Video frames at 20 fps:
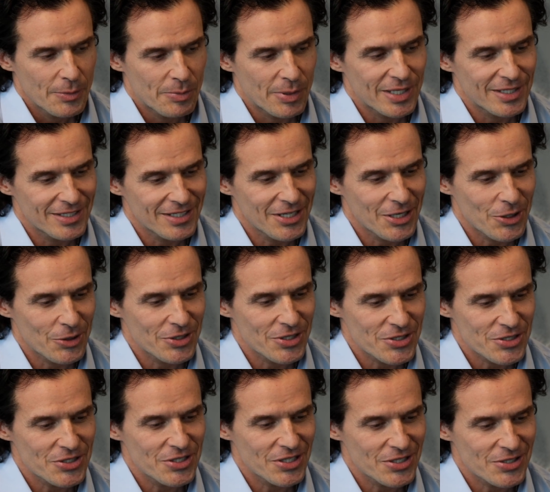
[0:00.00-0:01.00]
But you know,
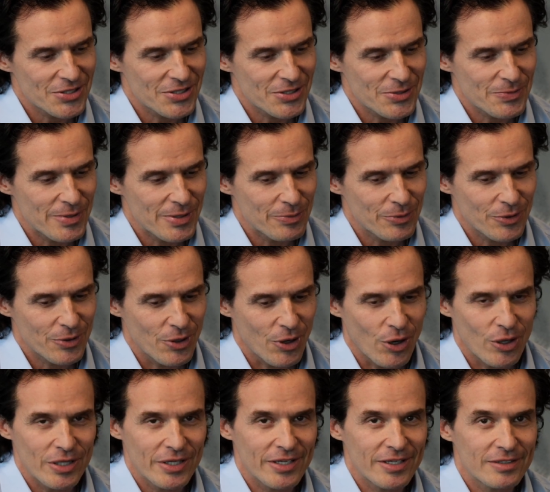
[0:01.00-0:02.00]
there's people
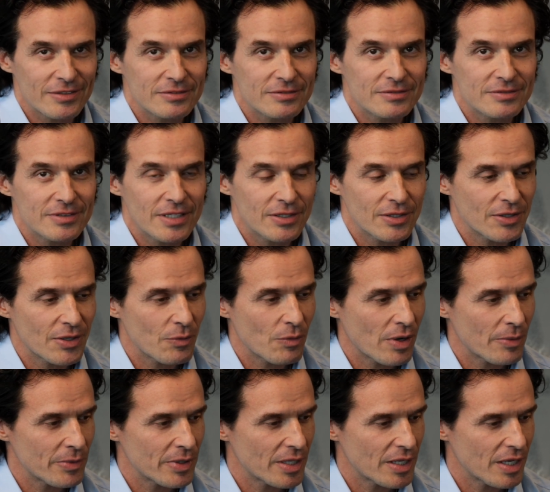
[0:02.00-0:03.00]
calling and they
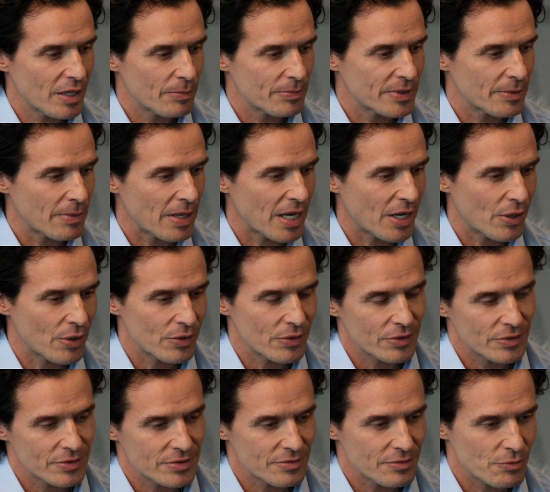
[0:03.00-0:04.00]
want me to help them out
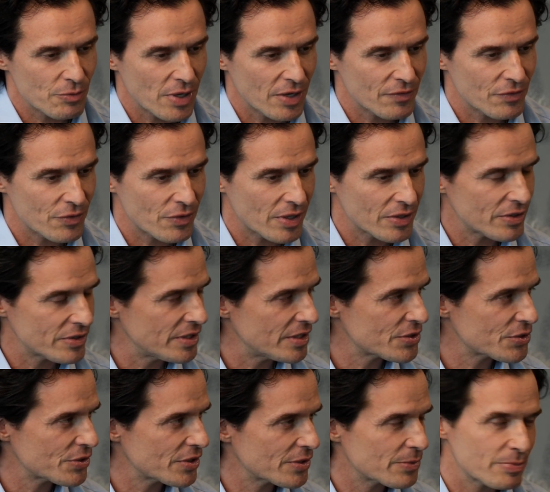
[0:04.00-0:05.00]
or run for other
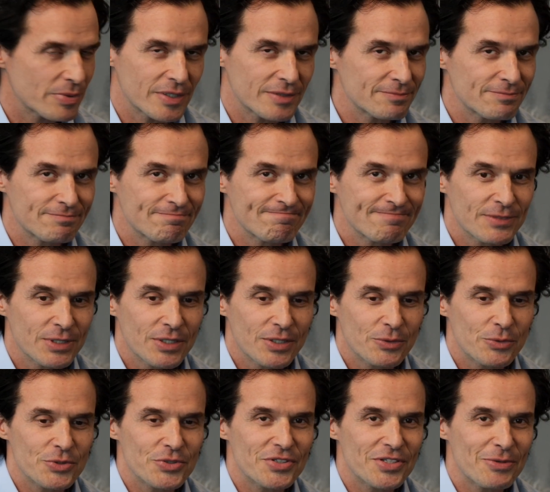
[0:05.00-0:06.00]
districts, but
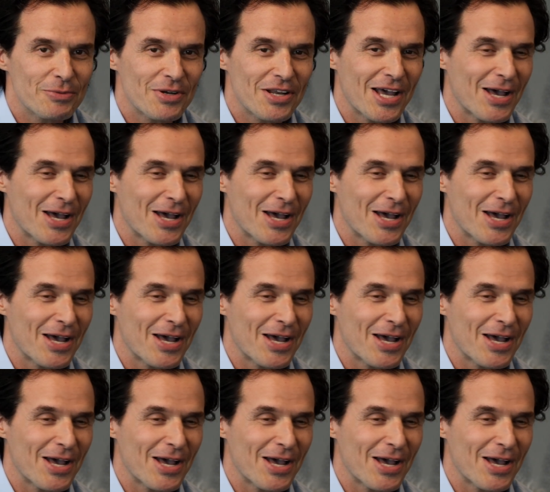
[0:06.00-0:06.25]
we'll see what